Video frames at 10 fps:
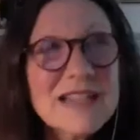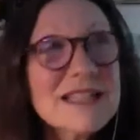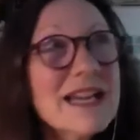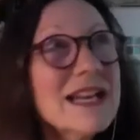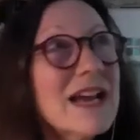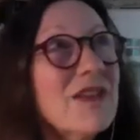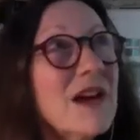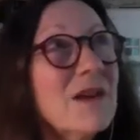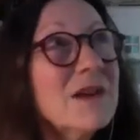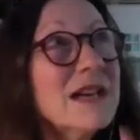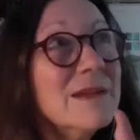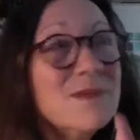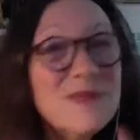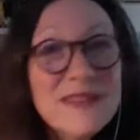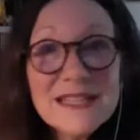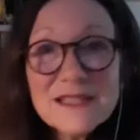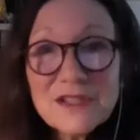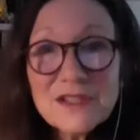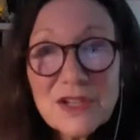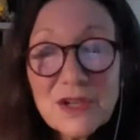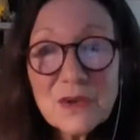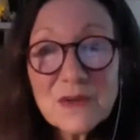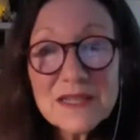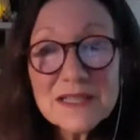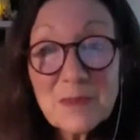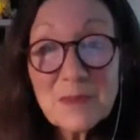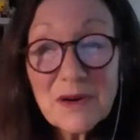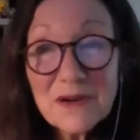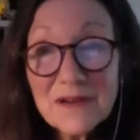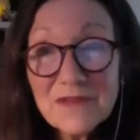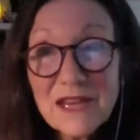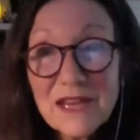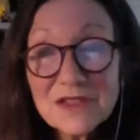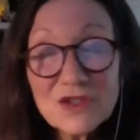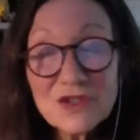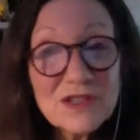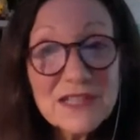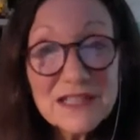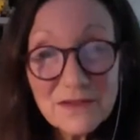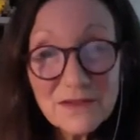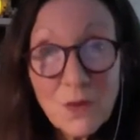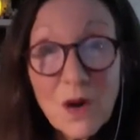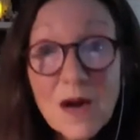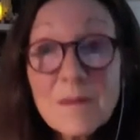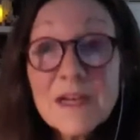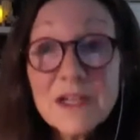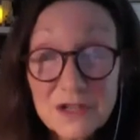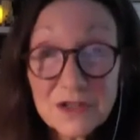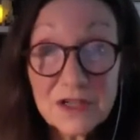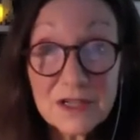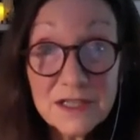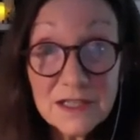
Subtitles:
And I thought, this too is part of that journey of womanhood.